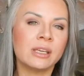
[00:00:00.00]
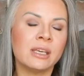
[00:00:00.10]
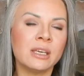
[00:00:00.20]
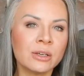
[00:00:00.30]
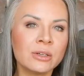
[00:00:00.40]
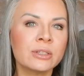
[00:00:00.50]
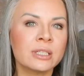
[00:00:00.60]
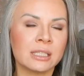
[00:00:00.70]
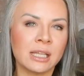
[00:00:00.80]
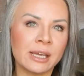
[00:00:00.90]

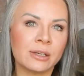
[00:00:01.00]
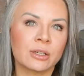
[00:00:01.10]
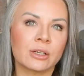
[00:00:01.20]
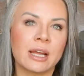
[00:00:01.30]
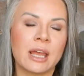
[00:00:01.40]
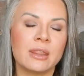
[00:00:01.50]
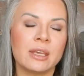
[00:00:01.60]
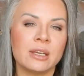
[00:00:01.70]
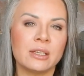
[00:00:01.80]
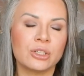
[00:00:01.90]
years later in
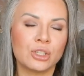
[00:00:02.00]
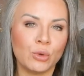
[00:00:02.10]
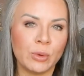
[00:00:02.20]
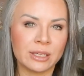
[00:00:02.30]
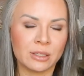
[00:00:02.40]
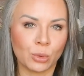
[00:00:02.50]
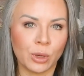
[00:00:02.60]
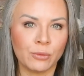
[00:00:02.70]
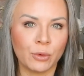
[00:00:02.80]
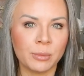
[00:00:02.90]
the two-wick
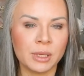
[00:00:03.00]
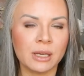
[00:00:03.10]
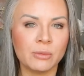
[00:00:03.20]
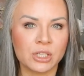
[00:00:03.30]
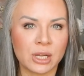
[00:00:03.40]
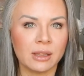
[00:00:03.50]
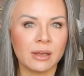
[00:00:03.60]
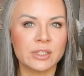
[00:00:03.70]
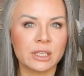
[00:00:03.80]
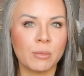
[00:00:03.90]
soy formula, which I
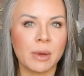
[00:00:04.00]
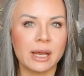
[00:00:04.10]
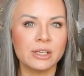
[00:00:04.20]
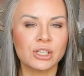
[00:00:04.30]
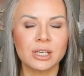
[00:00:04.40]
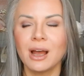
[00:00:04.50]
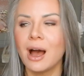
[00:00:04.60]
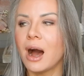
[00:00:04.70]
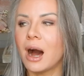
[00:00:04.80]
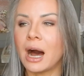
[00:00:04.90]
love so much,
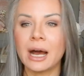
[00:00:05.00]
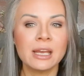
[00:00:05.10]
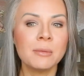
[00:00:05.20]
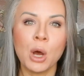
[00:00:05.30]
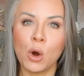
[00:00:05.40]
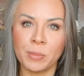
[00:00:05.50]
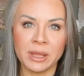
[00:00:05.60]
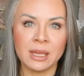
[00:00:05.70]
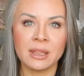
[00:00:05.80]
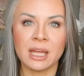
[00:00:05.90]
I am
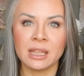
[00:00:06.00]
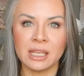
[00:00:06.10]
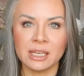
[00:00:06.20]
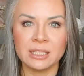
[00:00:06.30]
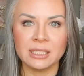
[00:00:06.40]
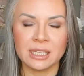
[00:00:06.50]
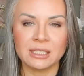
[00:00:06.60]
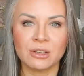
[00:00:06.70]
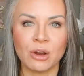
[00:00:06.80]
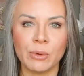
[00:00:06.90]
hoping that this
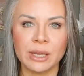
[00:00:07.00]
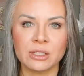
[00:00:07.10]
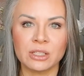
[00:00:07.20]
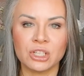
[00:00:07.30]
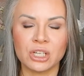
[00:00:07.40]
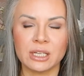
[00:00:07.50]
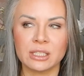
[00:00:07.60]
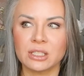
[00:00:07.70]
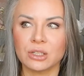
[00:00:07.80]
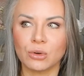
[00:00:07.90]
is going to
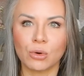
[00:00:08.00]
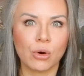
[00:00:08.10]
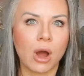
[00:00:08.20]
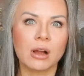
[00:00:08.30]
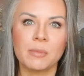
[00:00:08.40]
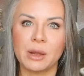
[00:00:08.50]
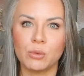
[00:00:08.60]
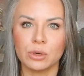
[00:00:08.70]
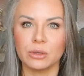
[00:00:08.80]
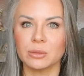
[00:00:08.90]
just rock my
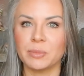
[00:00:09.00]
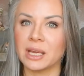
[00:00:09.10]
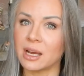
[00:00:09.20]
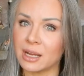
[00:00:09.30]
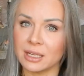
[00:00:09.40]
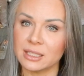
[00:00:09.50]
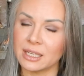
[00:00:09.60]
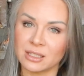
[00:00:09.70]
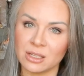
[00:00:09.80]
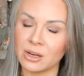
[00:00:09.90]
world because
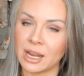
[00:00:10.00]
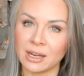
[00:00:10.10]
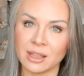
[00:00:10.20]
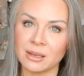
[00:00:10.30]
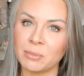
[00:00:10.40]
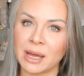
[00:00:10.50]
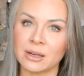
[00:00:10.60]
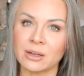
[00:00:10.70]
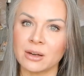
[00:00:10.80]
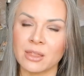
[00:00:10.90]
is there anything
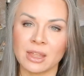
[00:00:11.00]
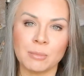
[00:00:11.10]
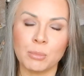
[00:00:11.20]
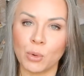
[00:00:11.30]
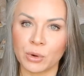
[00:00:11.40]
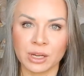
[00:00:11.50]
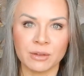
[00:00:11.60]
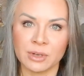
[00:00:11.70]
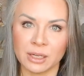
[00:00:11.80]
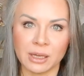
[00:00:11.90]
better than
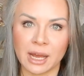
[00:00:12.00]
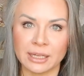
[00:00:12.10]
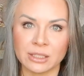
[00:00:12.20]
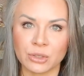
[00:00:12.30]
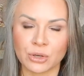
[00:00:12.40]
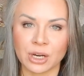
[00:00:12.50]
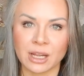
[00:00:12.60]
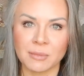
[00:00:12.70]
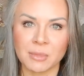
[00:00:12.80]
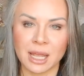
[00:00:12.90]
boring vanilla ice
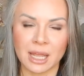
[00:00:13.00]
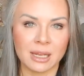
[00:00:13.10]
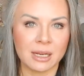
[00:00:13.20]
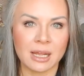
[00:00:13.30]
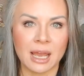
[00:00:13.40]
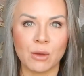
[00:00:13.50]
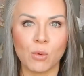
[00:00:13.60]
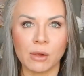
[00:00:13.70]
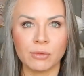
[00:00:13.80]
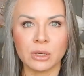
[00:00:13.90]
cream in a
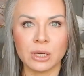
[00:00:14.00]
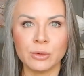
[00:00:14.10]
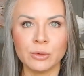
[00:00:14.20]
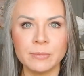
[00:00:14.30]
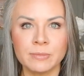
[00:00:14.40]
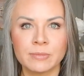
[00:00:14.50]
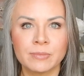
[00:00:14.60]
waffle cone?